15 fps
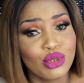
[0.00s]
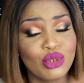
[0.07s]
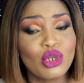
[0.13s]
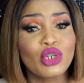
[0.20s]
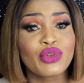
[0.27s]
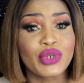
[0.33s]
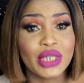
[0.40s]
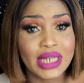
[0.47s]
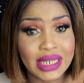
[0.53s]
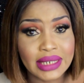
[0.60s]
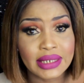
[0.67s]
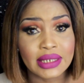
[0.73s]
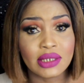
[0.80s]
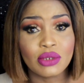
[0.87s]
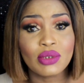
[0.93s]
You're a
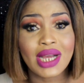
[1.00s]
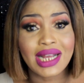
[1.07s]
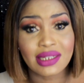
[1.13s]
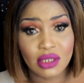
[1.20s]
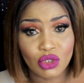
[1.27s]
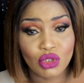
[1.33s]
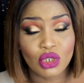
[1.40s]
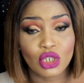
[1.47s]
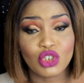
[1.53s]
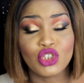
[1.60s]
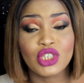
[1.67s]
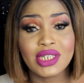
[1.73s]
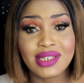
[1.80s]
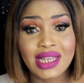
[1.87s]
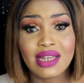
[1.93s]
lady. You act as such.
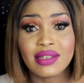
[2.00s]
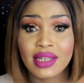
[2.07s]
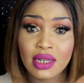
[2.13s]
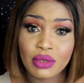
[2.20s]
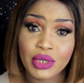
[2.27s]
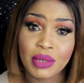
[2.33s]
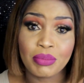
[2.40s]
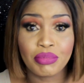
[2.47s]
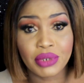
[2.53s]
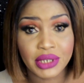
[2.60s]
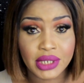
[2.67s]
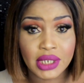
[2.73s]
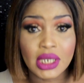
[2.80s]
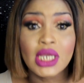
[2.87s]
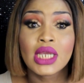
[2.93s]
Sit down there looking
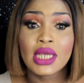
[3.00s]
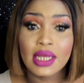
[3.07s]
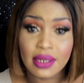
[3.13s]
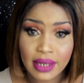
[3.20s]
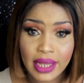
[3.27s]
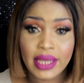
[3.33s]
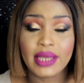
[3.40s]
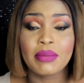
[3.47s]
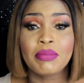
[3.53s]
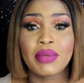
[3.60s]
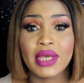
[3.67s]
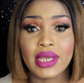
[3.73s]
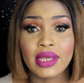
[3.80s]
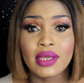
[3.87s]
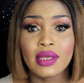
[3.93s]
pretty. Let him
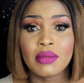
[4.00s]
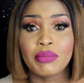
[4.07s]
pay.